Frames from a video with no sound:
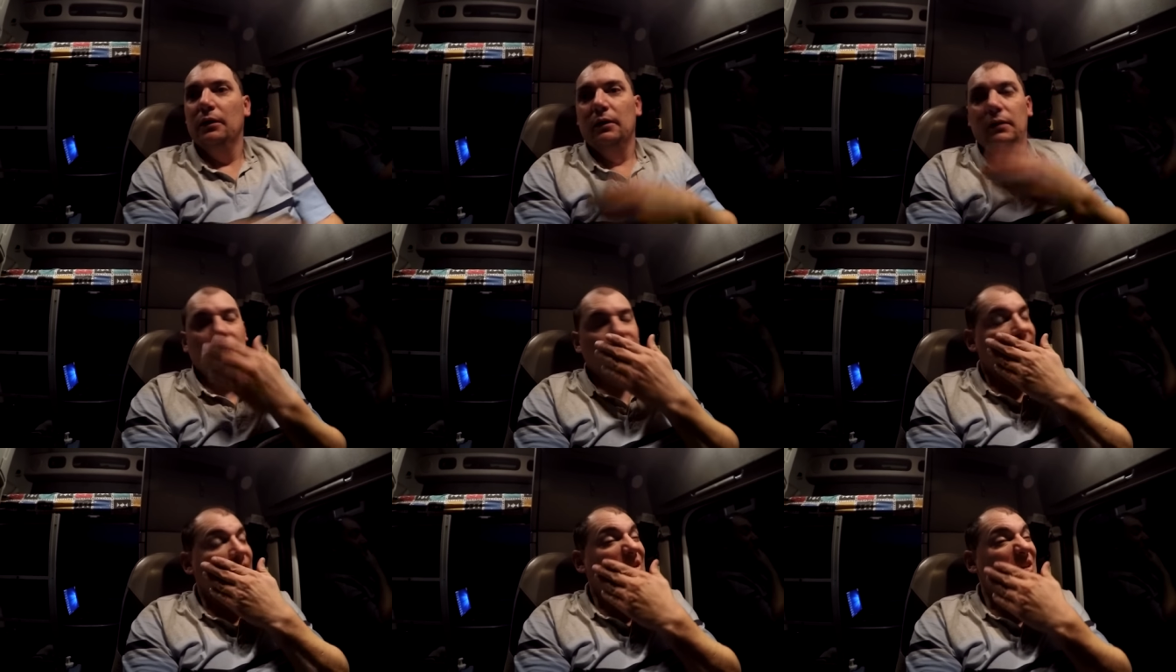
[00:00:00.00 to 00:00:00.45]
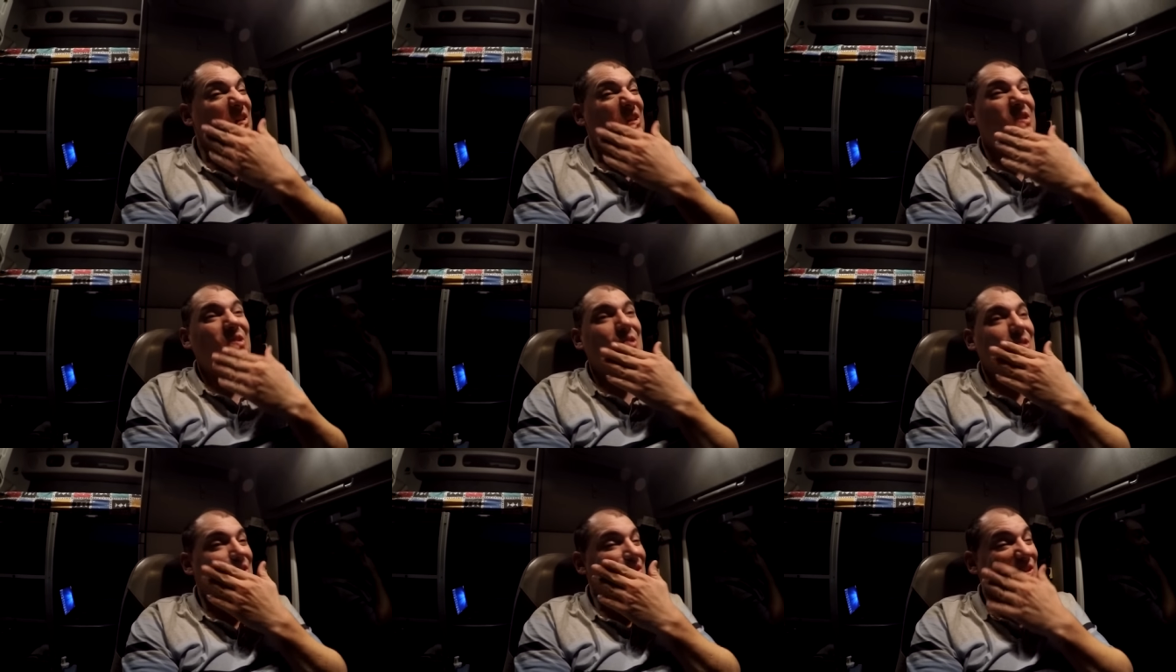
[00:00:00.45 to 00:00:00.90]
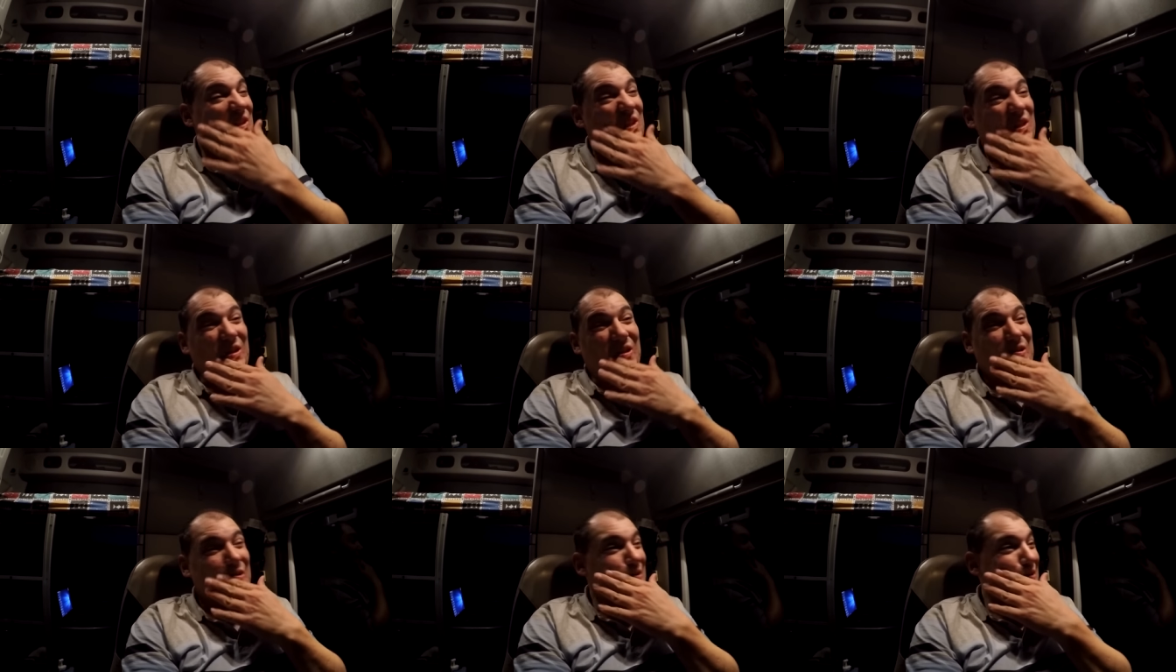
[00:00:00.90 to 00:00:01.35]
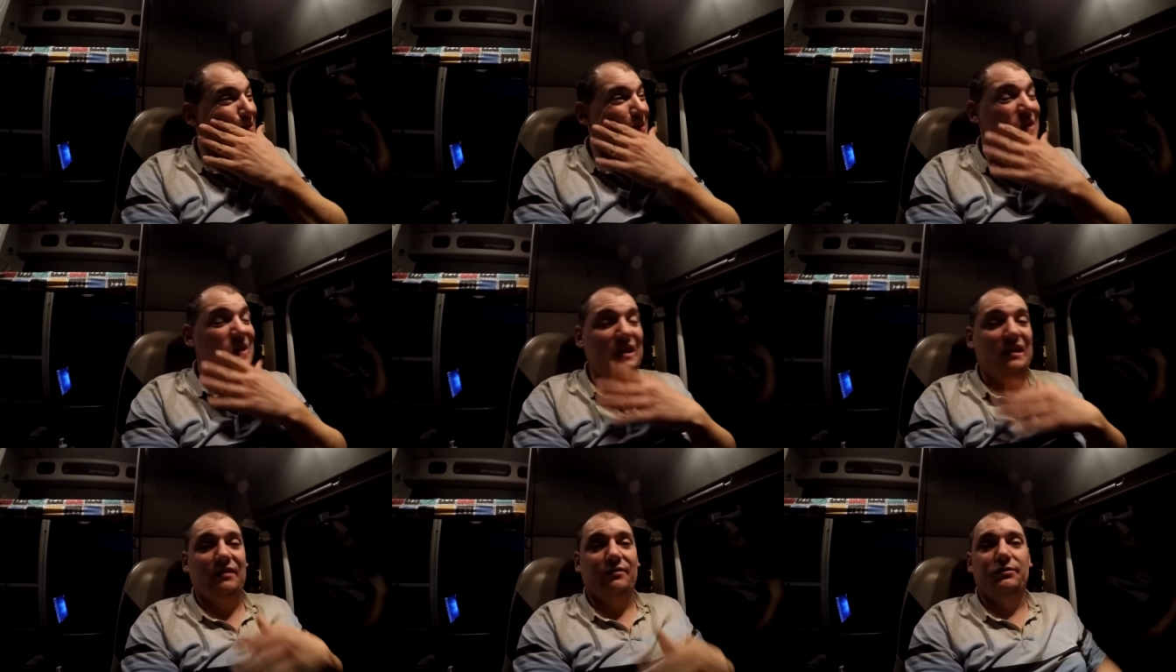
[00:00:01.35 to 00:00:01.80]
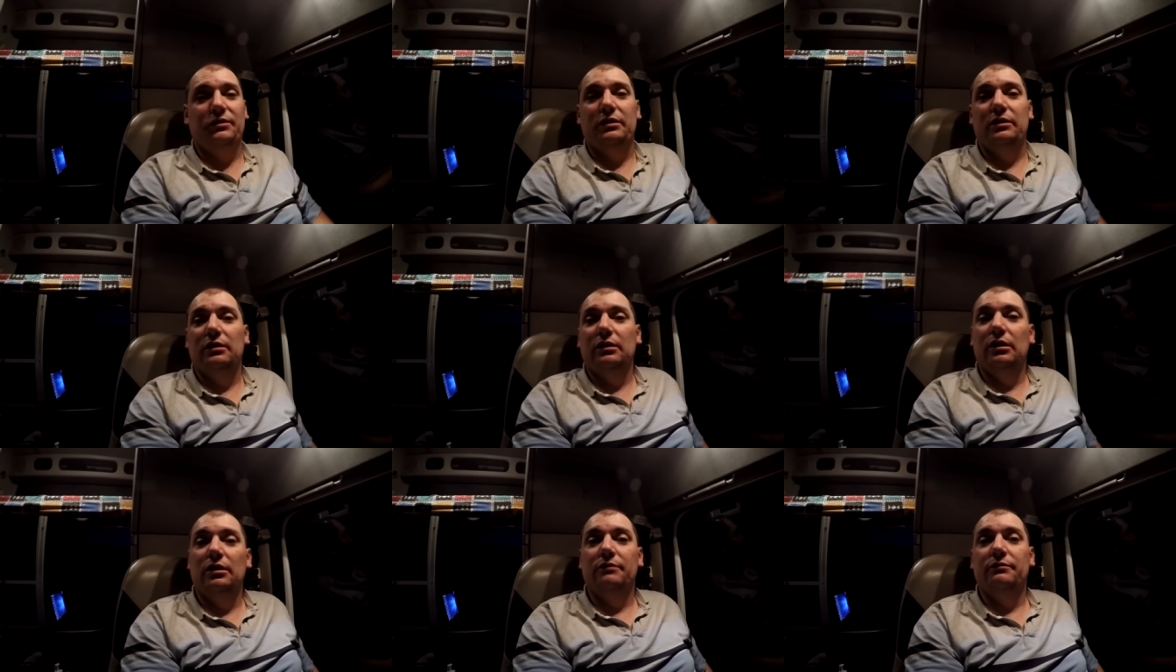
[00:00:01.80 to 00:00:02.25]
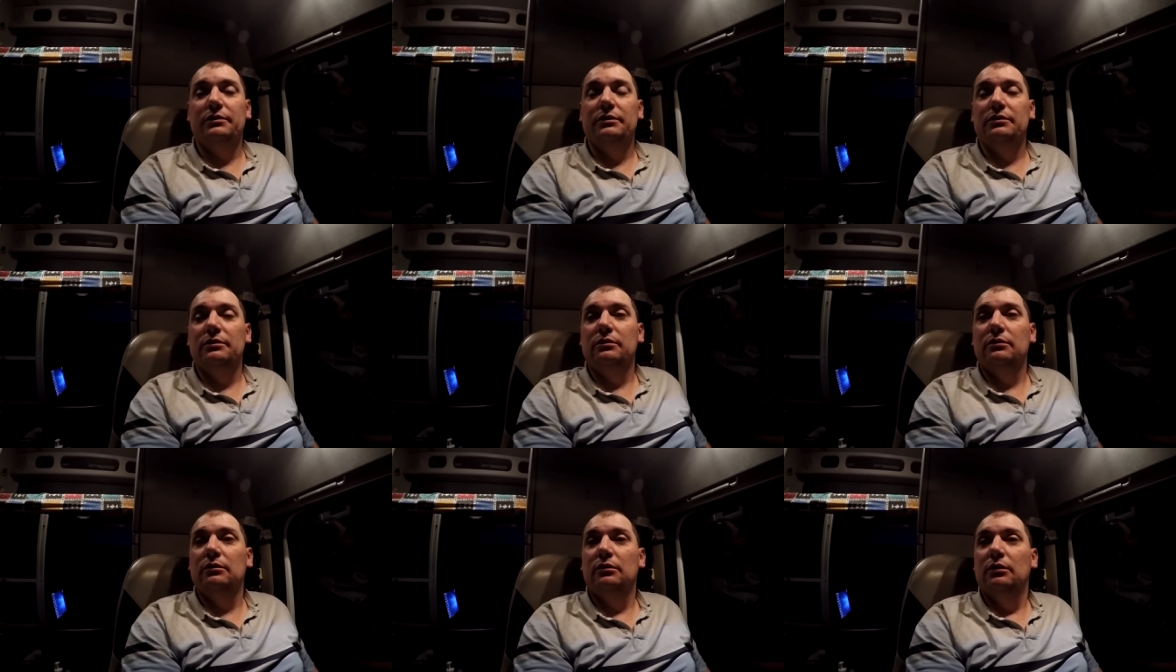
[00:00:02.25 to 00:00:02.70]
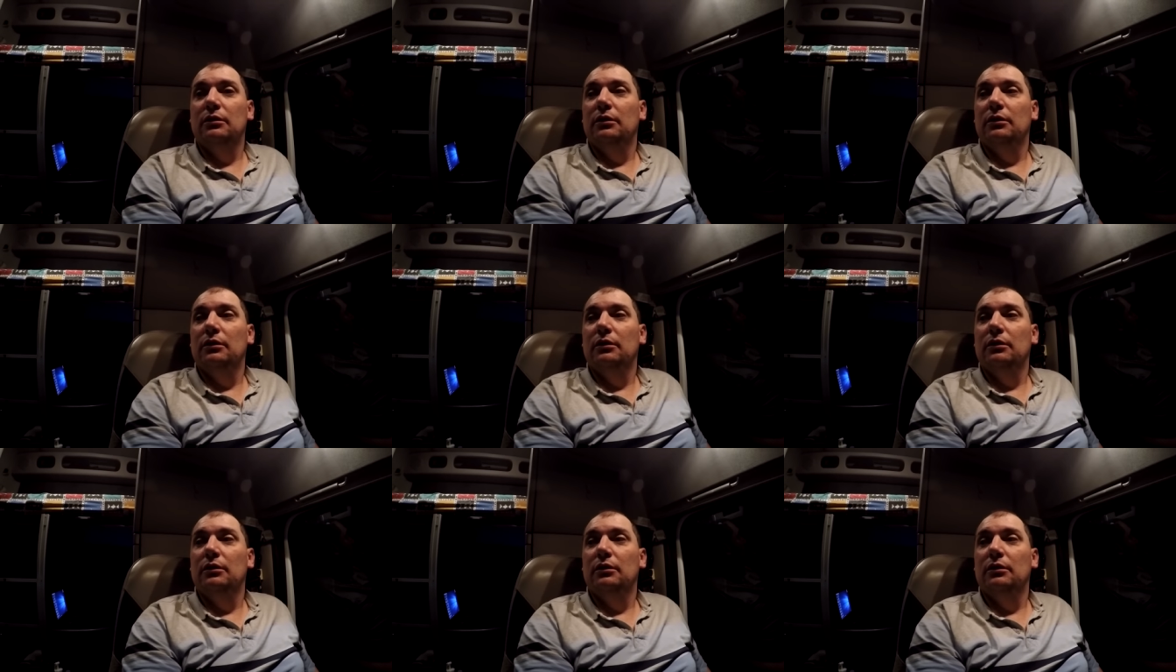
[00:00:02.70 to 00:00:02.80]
Like I said, it's just after eleven